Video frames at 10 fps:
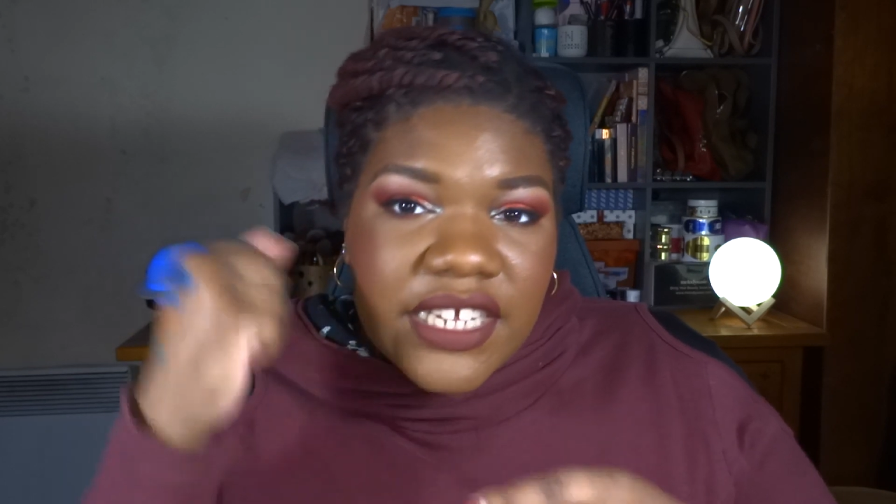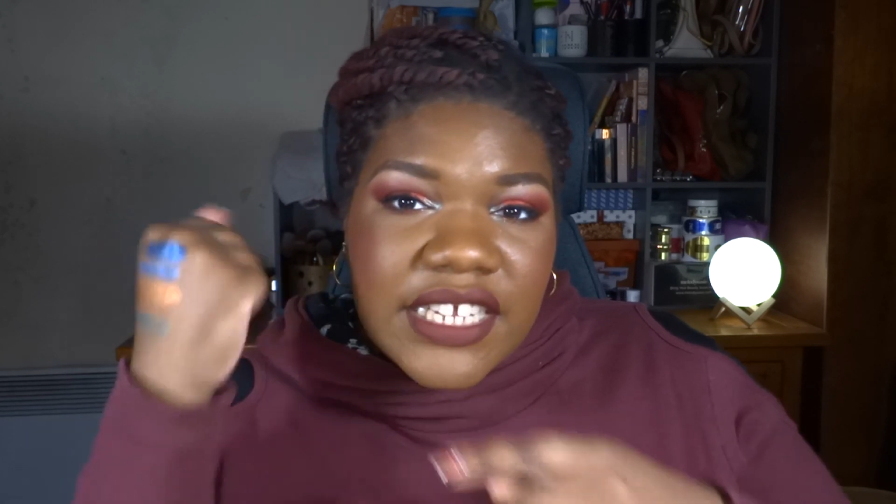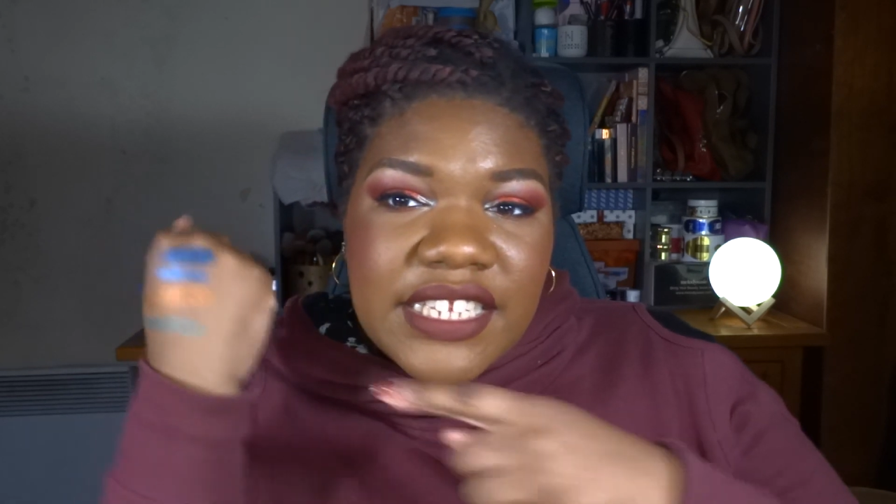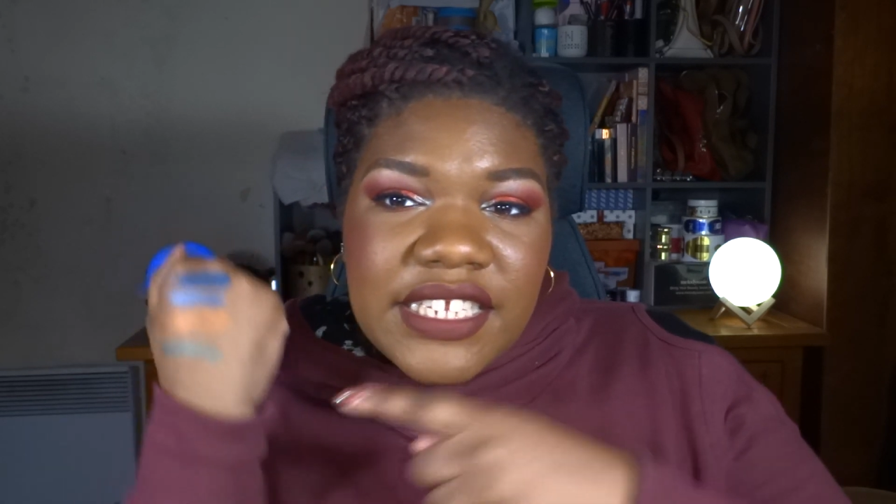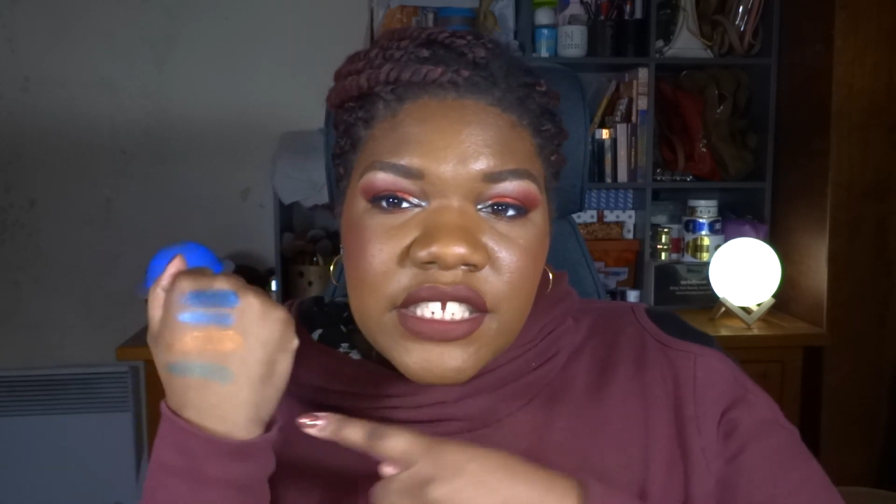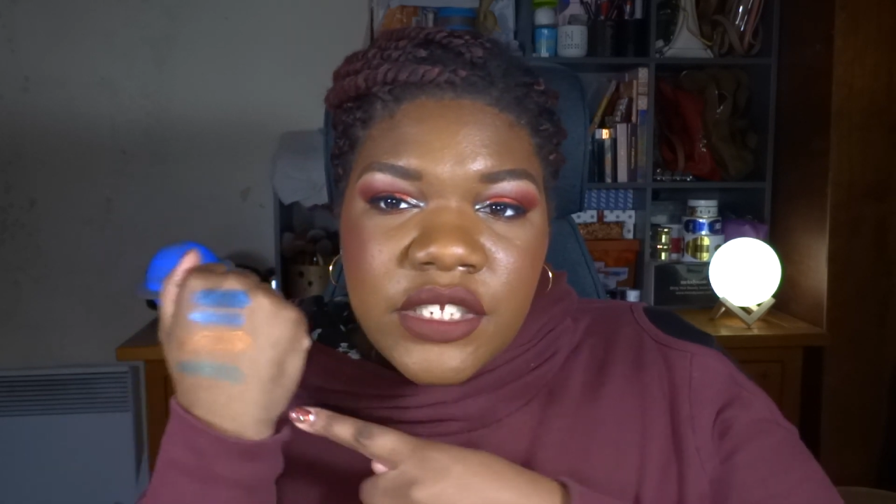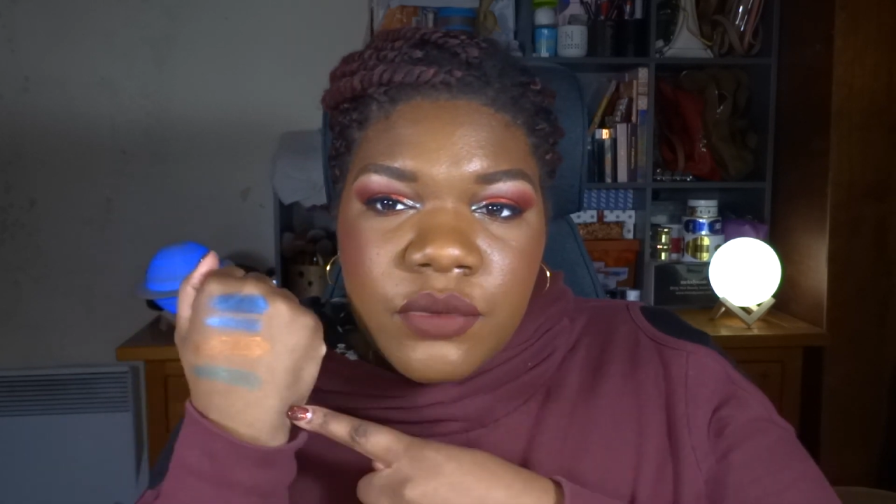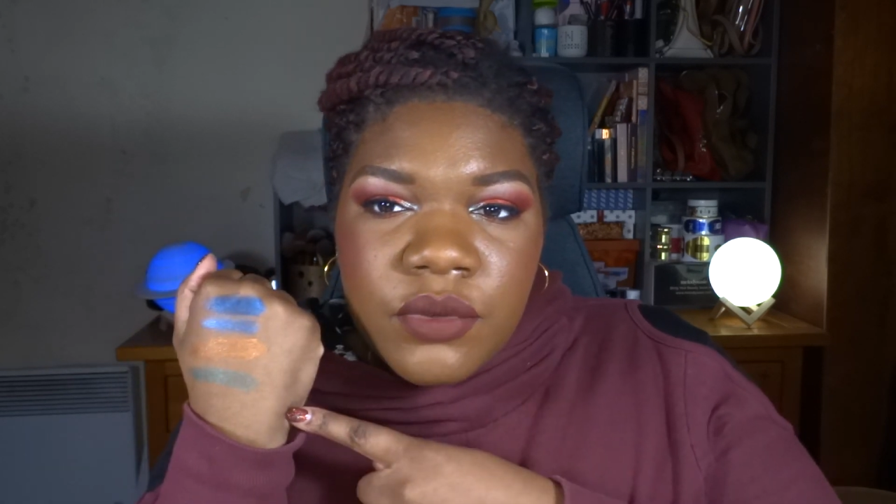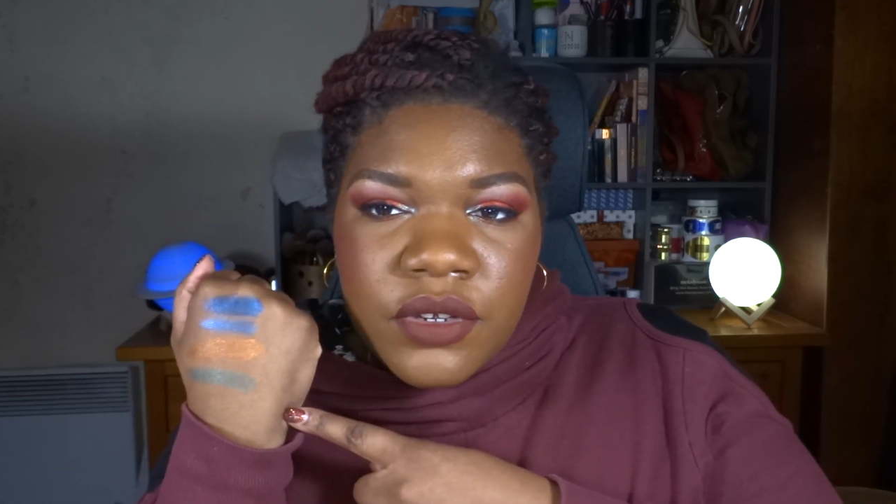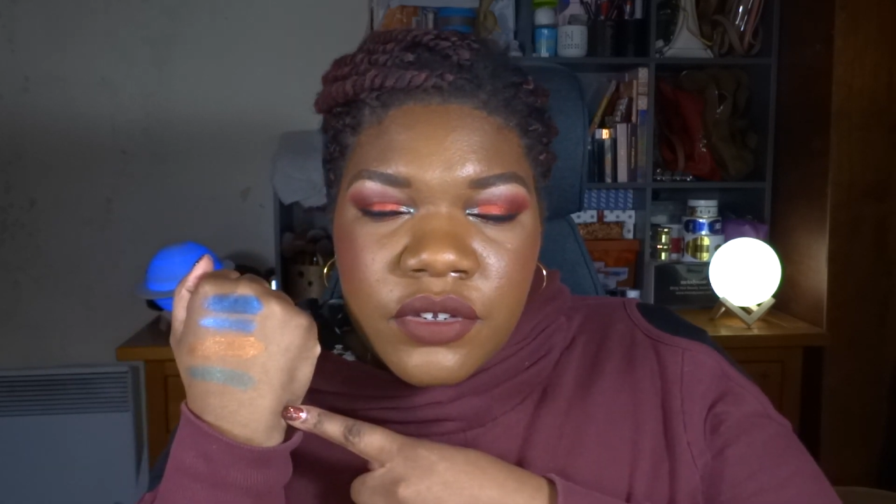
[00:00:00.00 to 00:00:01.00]
this
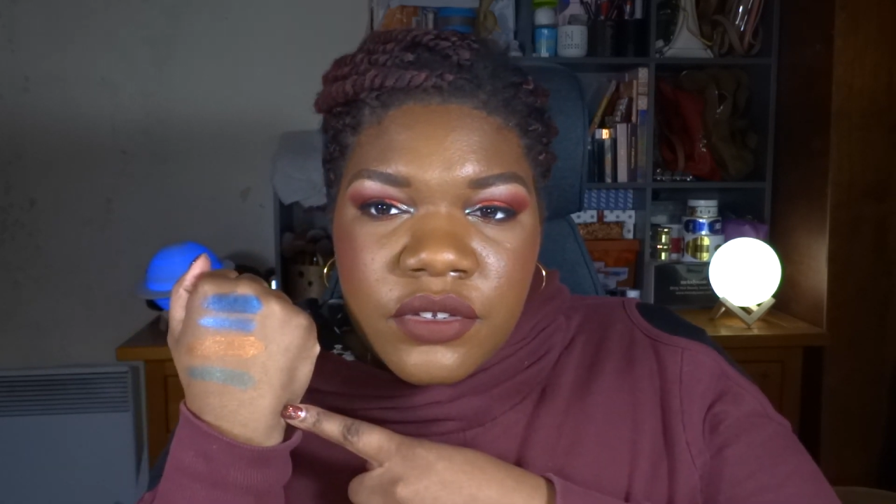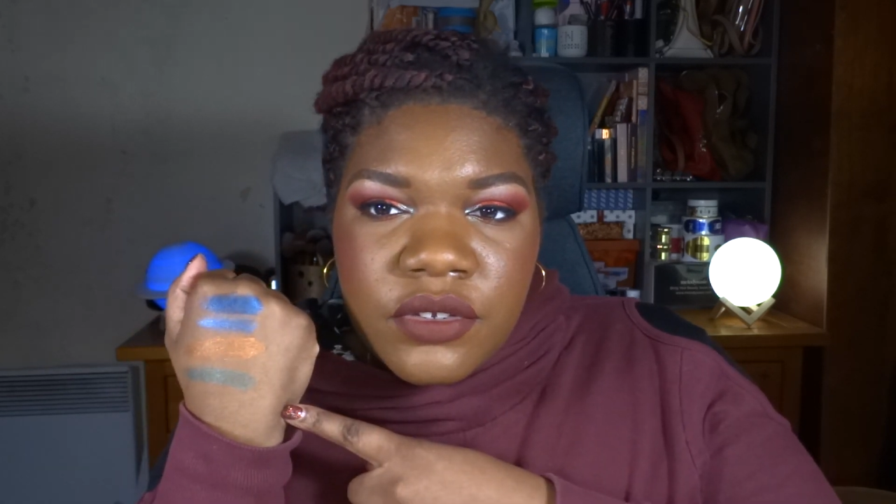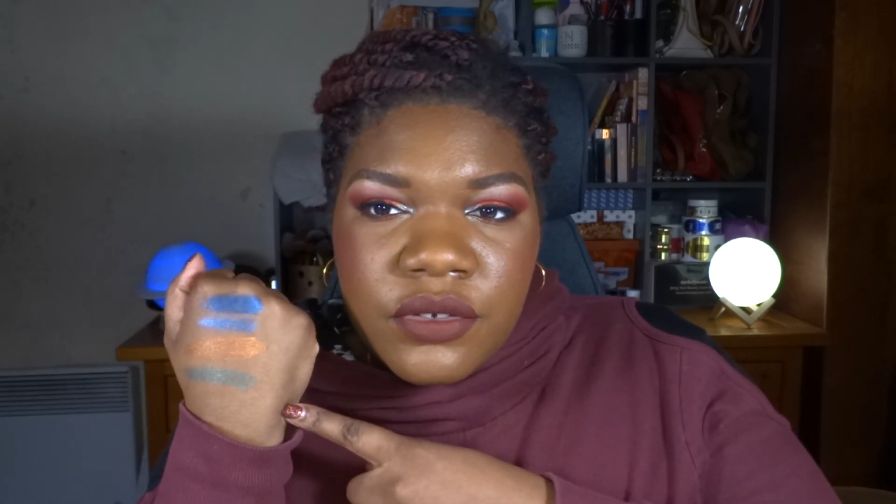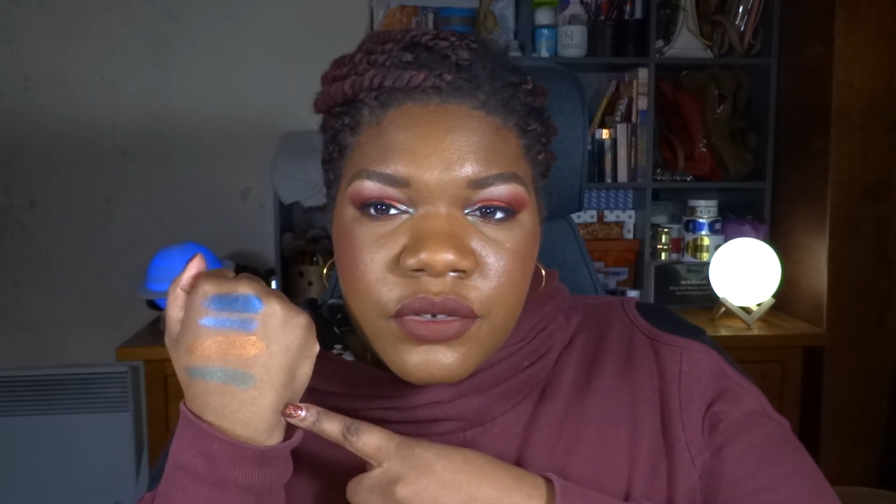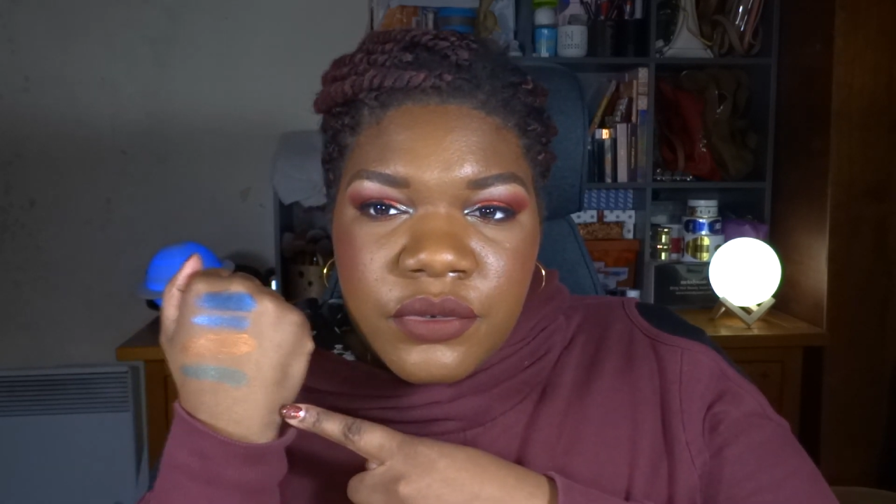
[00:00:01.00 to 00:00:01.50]
one